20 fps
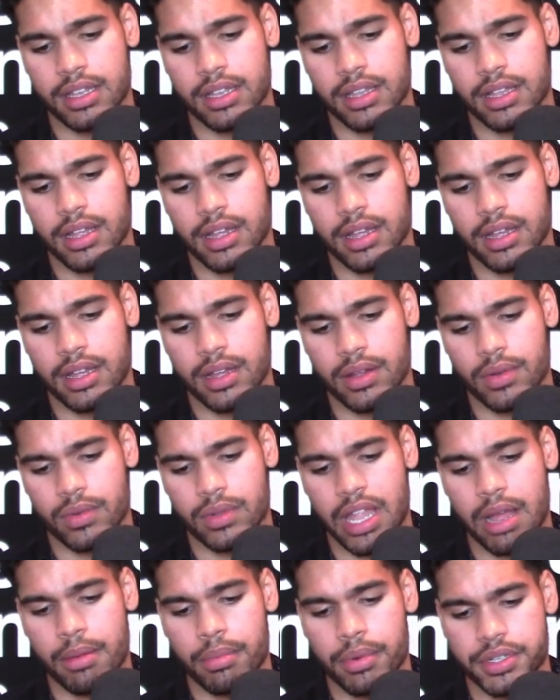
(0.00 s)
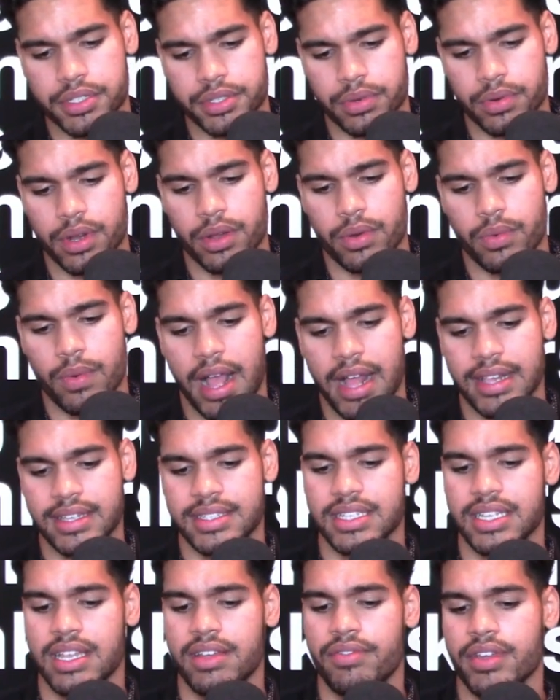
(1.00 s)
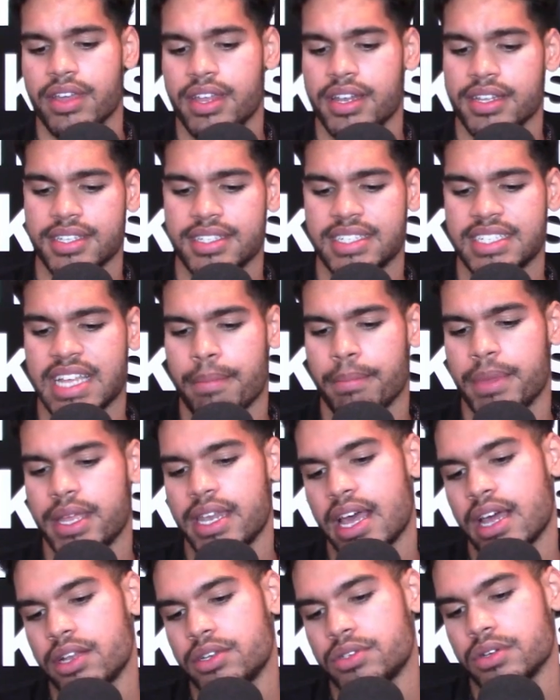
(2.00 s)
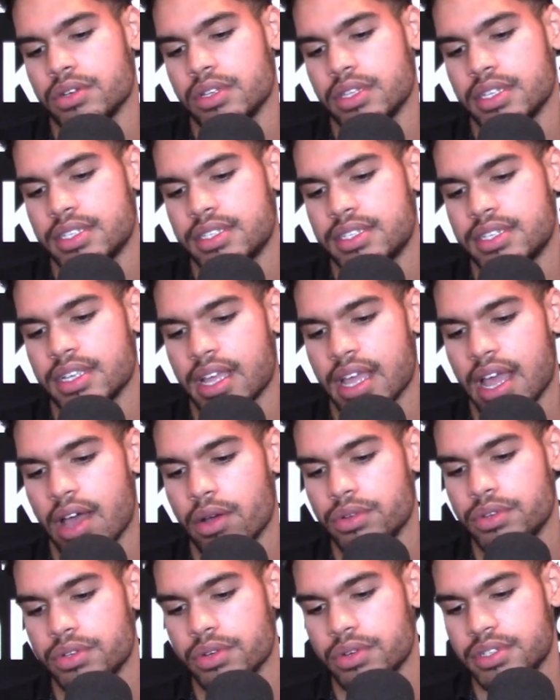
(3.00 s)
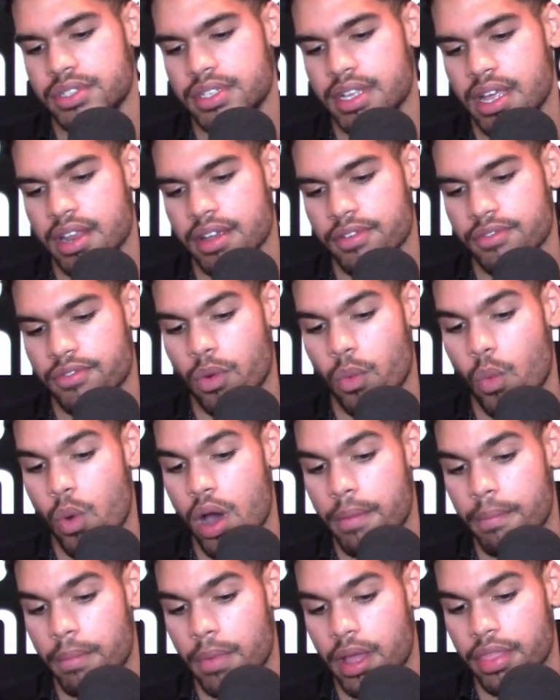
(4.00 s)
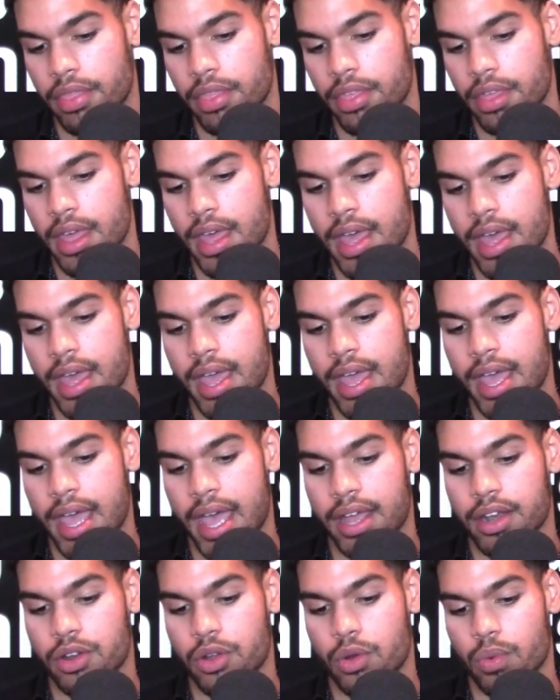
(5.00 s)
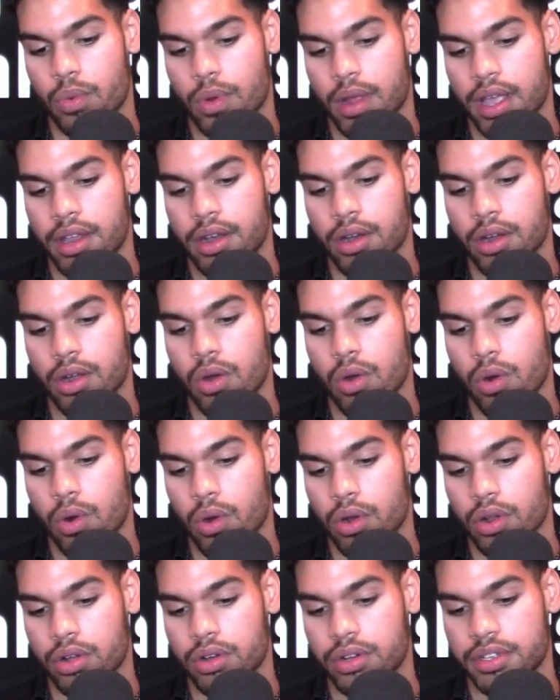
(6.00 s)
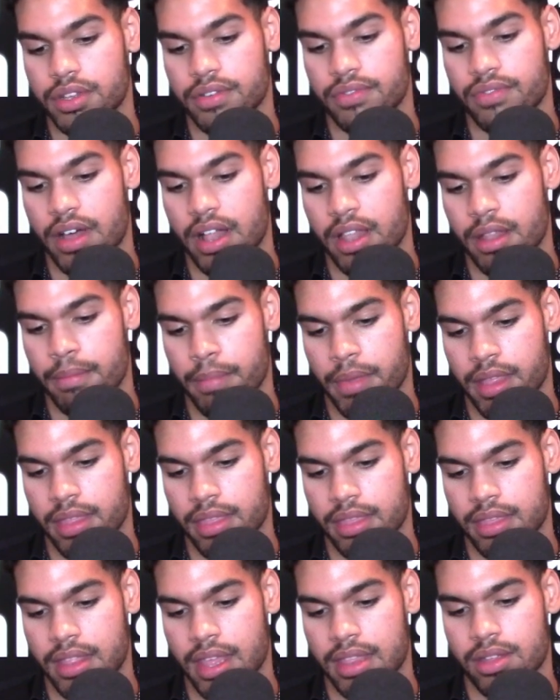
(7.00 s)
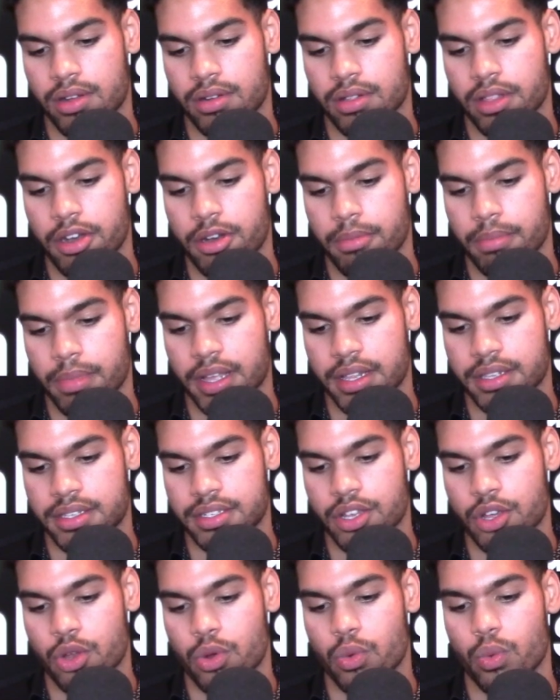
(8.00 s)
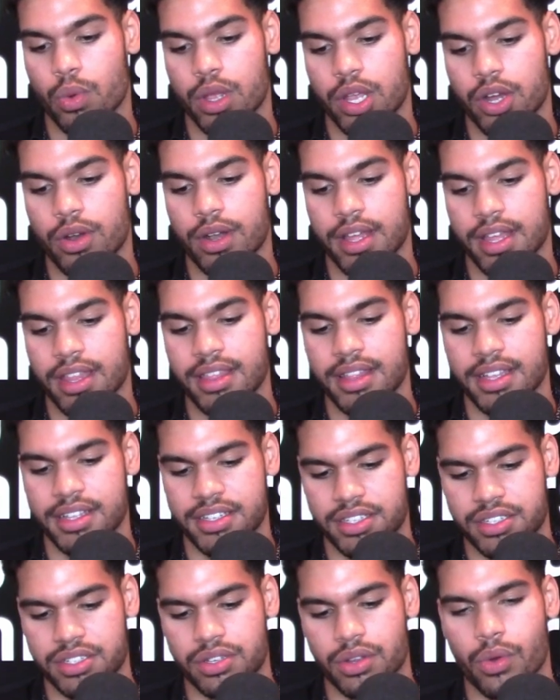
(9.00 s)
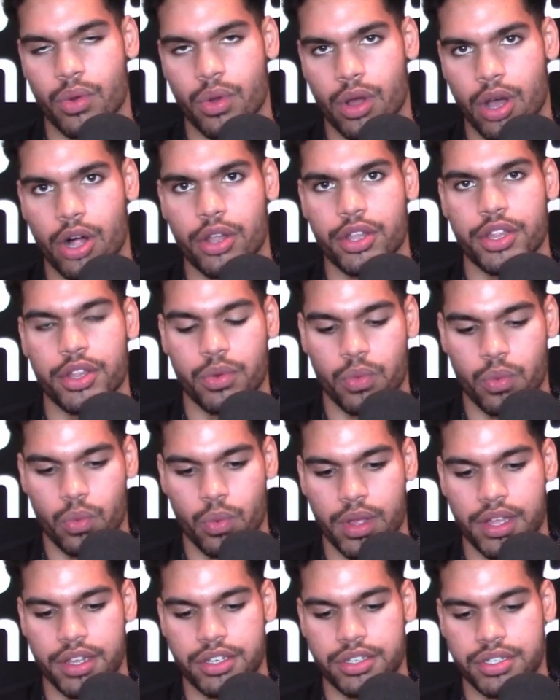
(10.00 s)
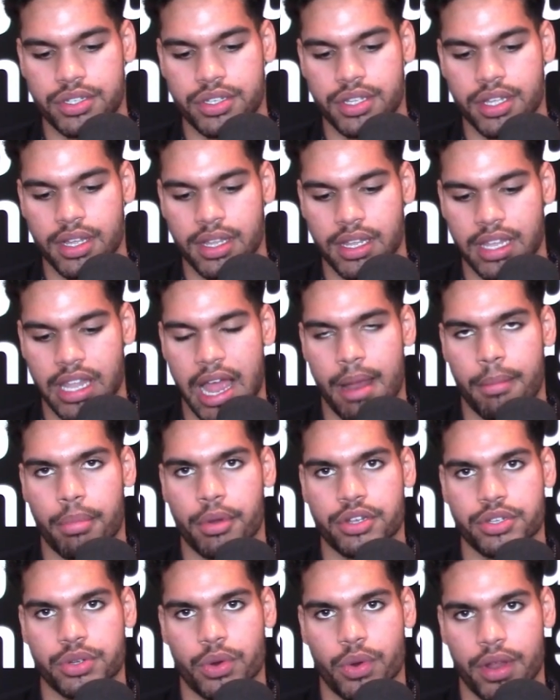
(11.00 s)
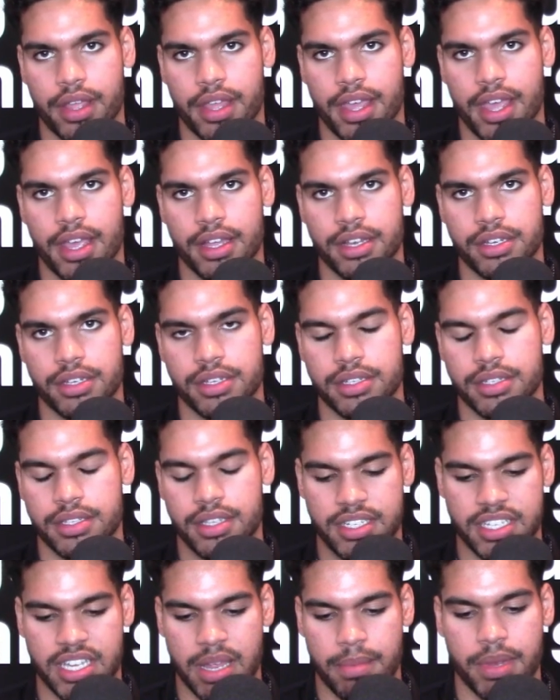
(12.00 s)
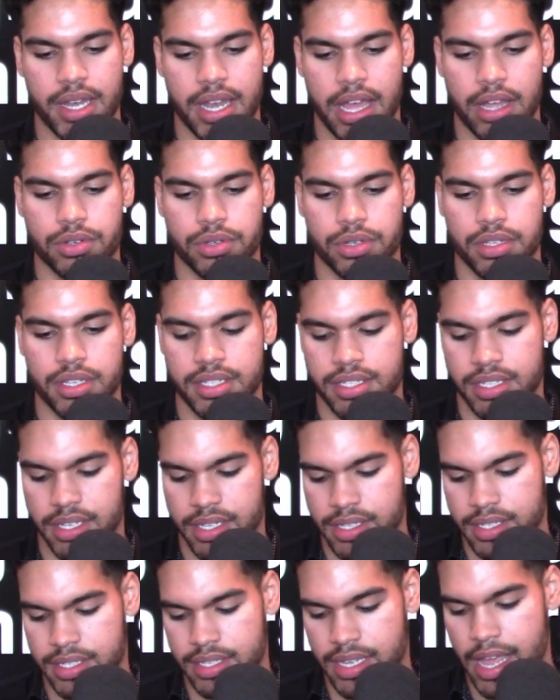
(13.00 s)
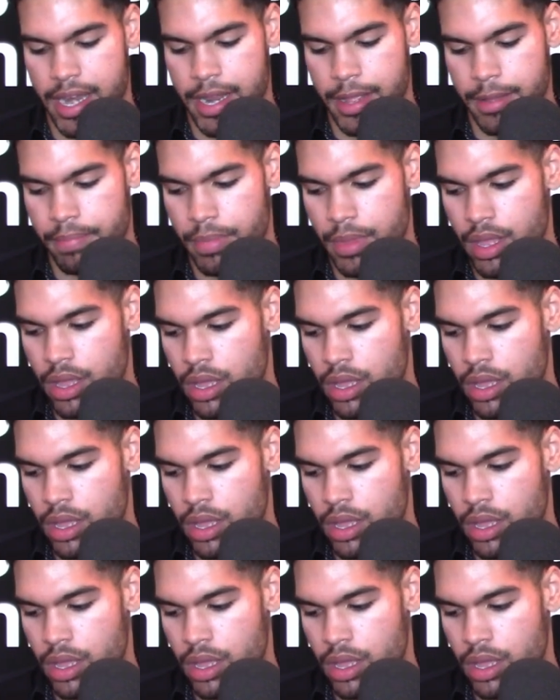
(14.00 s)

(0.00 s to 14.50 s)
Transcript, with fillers: uh, laboratory rats living in a semi naturalistic outdoor setting for one month had greater cortical development than their littermates reared in these so called enriched laboratory cages. The semi naturalistic setting